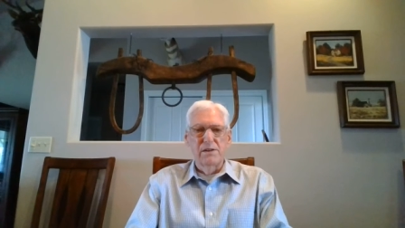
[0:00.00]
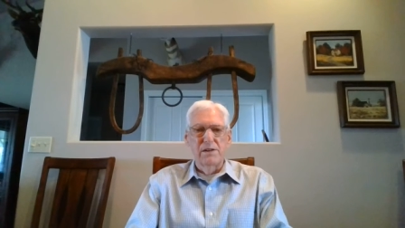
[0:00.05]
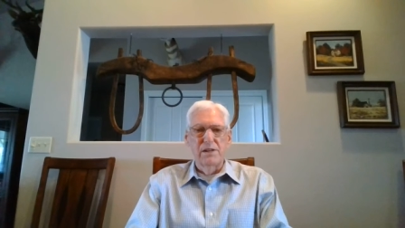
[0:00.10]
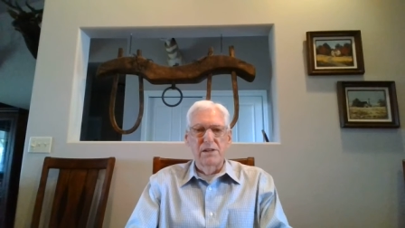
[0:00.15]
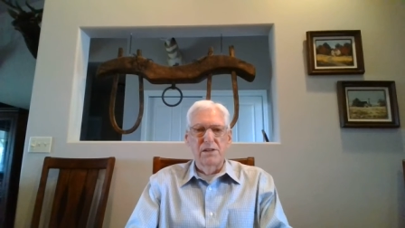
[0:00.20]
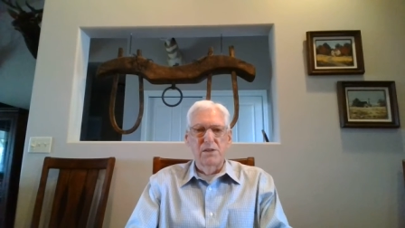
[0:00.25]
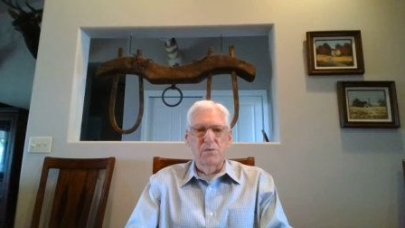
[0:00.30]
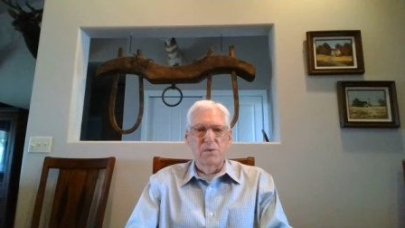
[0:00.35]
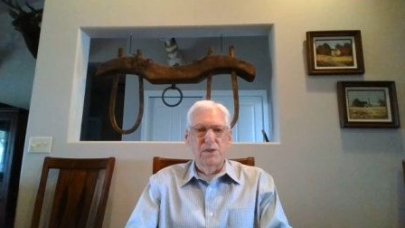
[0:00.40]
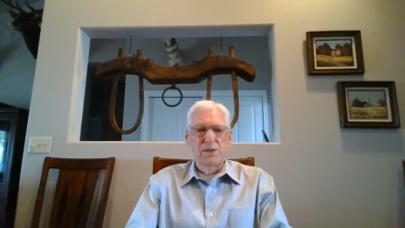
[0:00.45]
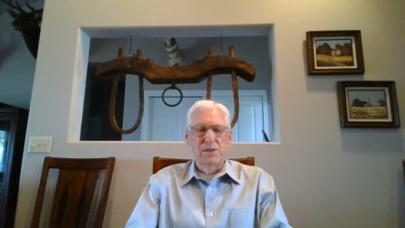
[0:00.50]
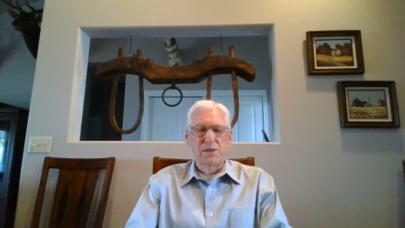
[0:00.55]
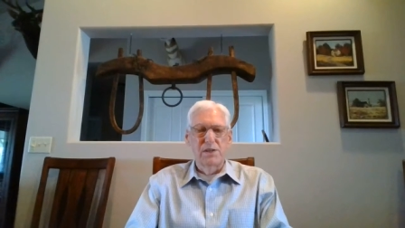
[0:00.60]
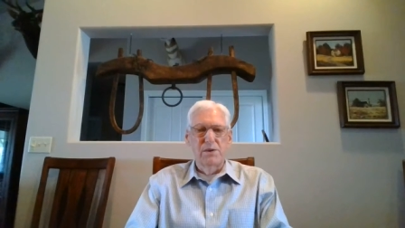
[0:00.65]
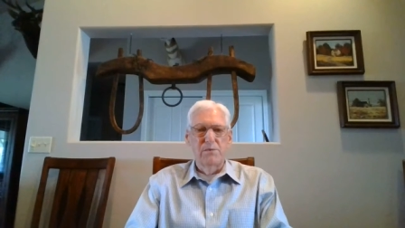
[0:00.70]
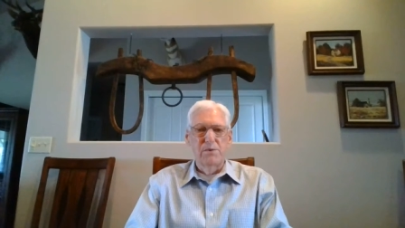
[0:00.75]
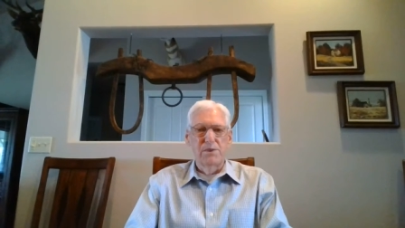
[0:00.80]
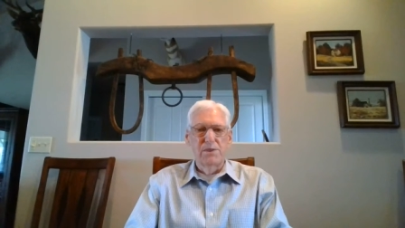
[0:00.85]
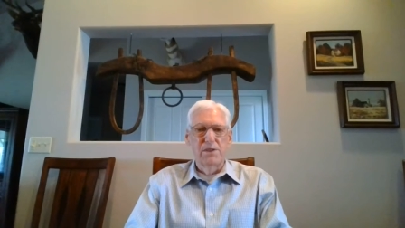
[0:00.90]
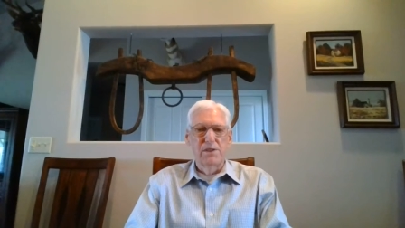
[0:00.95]
and as we
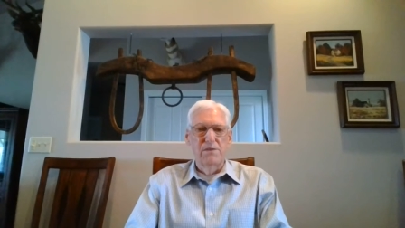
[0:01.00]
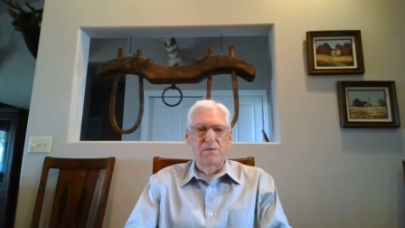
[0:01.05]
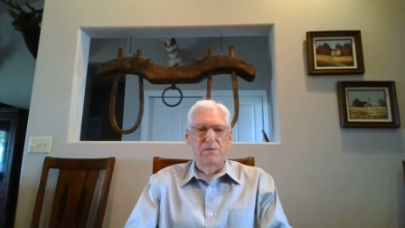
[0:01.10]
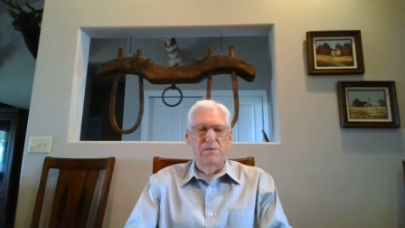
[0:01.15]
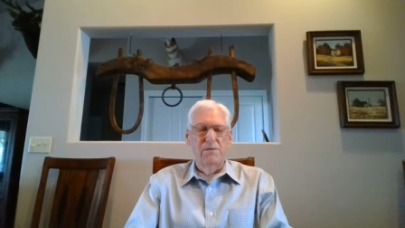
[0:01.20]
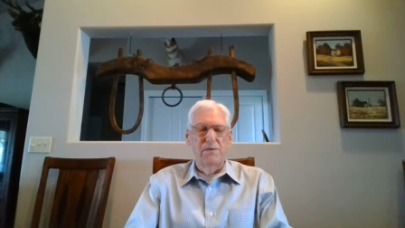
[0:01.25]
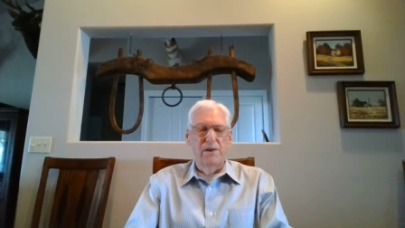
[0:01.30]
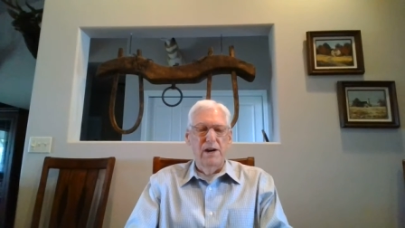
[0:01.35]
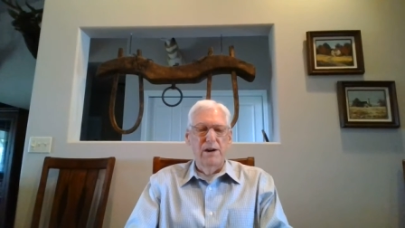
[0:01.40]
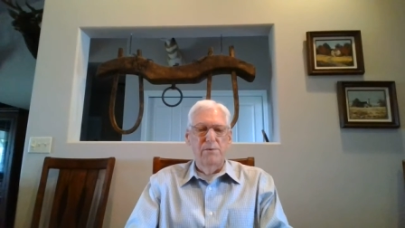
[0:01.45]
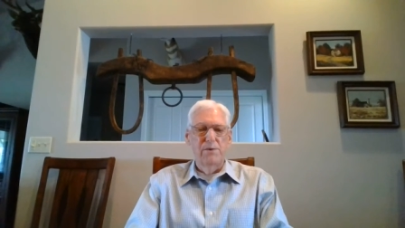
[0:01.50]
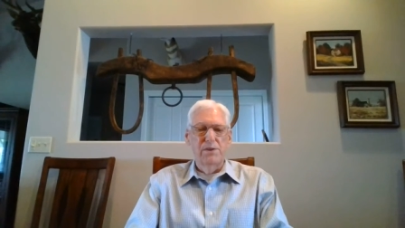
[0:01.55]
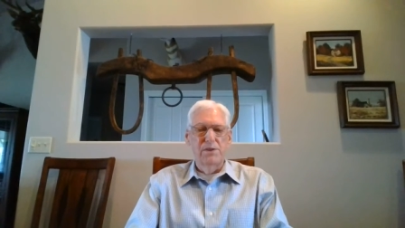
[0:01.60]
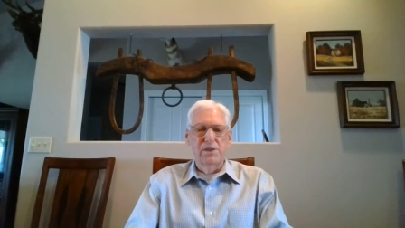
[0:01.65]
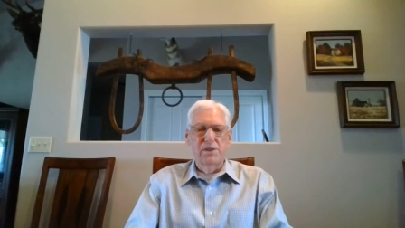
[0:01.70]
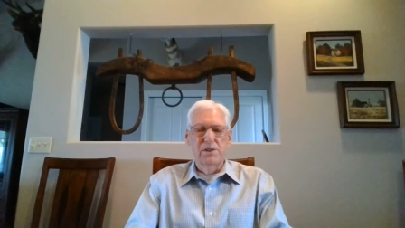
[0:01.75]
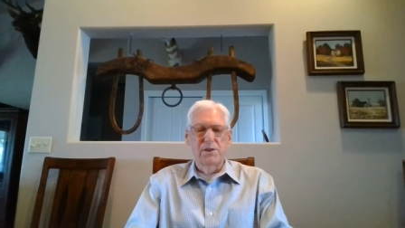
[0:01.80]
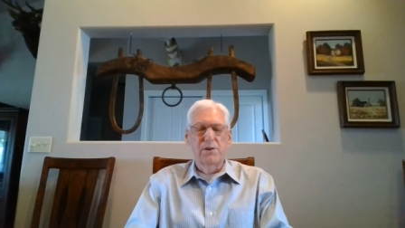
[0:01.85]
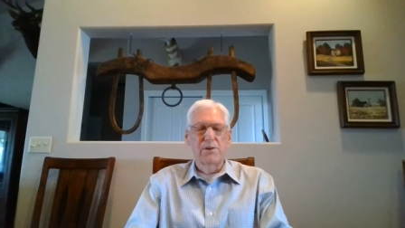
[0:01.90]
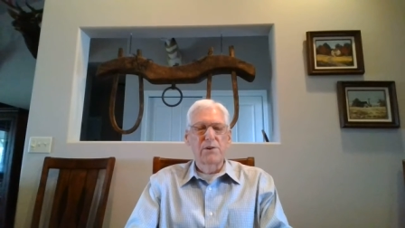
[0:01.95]
see with the
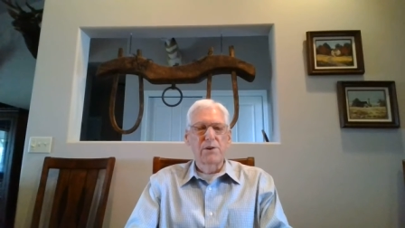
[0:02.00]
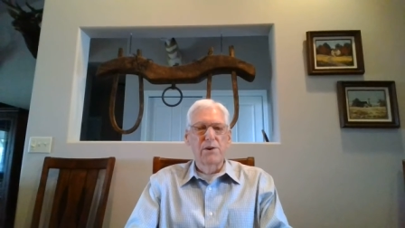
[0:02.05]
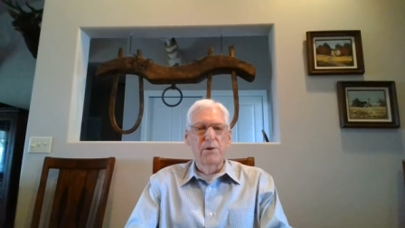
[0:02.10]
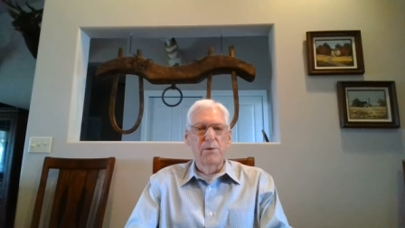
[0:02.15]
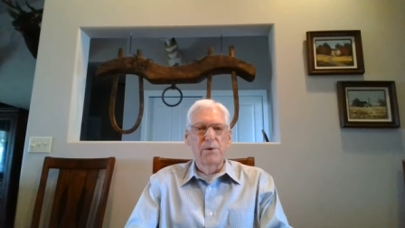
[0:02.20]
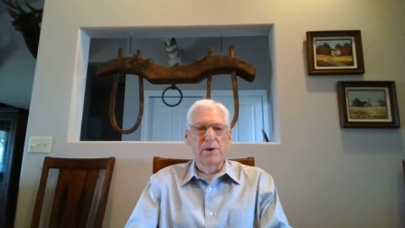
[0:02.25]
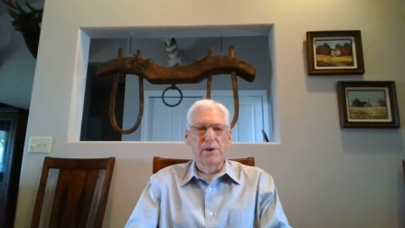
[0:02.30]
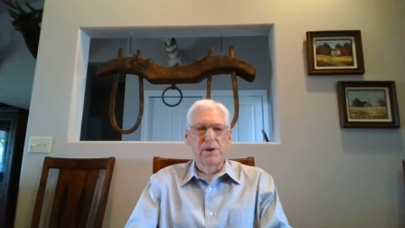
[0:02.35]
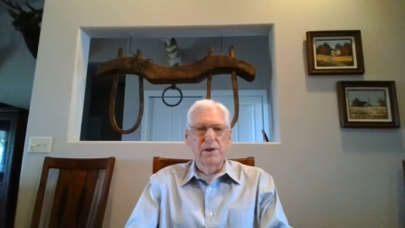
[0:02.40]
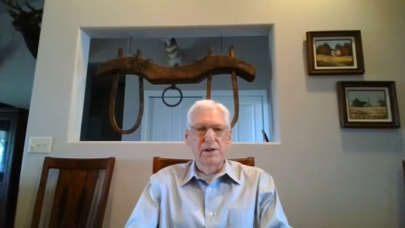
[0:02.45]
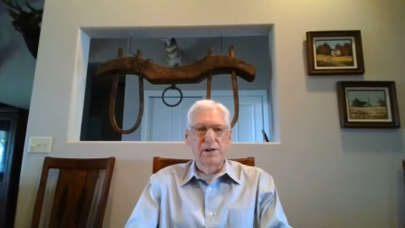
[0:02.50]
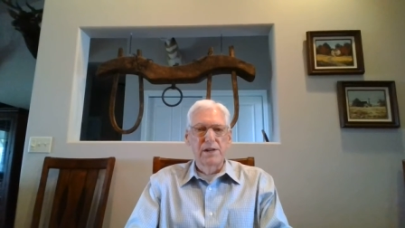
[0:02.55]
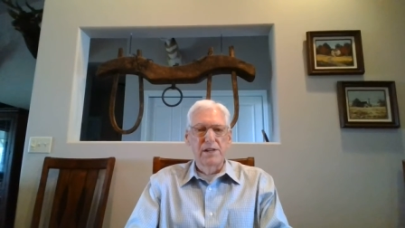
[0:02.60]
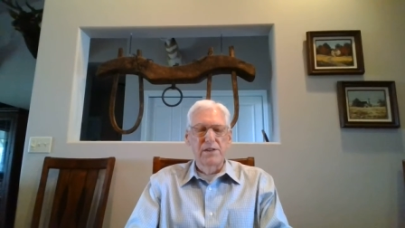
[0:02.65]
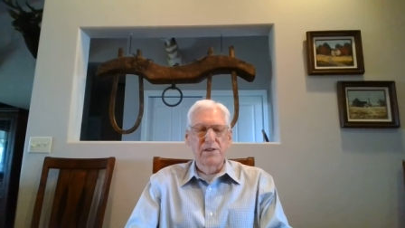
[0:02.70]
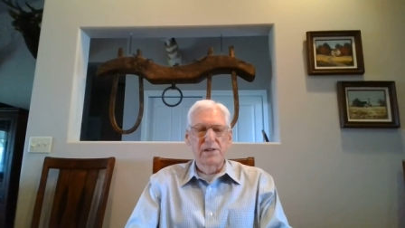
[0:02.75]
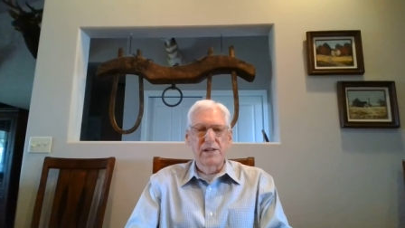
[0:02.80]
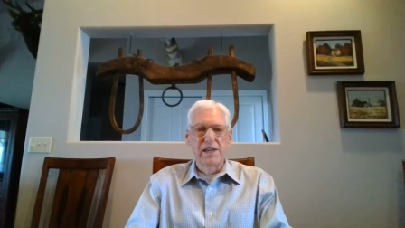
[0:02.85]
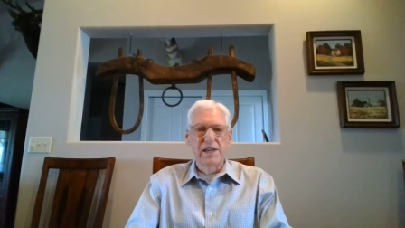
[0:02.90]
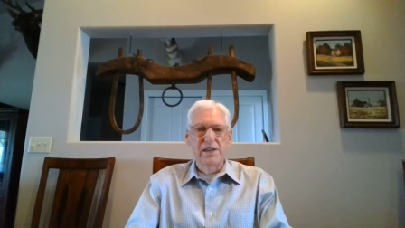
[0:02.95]
viruses that are going on
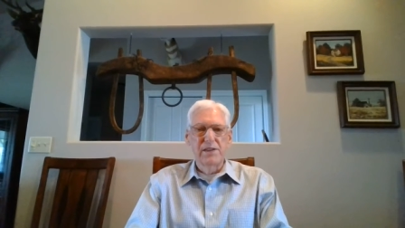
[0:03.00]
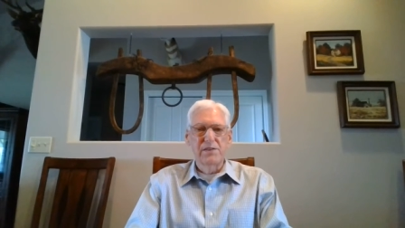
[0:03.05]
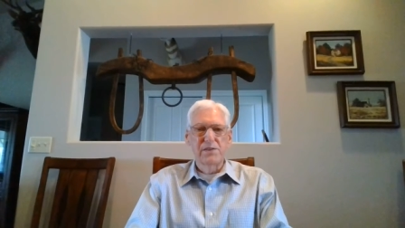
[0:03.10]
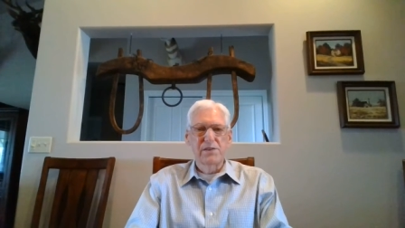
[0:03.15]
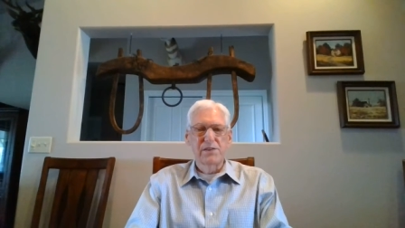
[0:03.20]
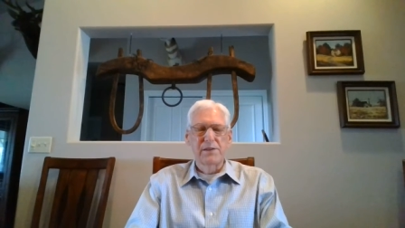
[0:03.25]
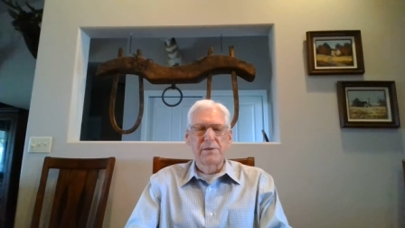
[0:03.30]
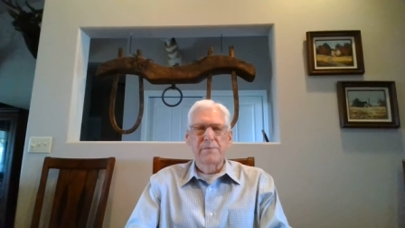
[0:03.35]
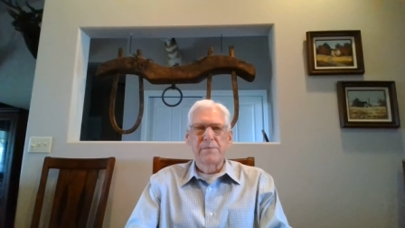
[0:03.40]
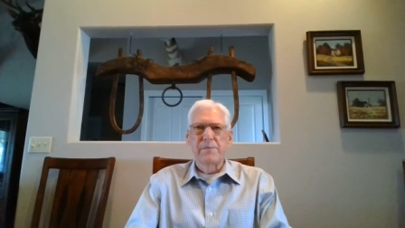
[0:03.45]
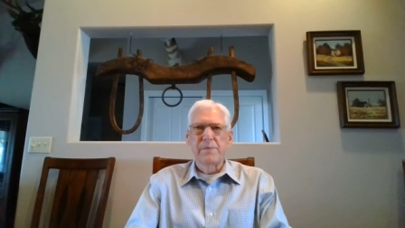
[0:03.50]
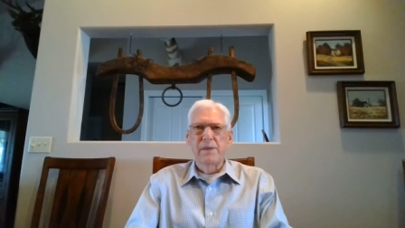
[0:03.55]
these days,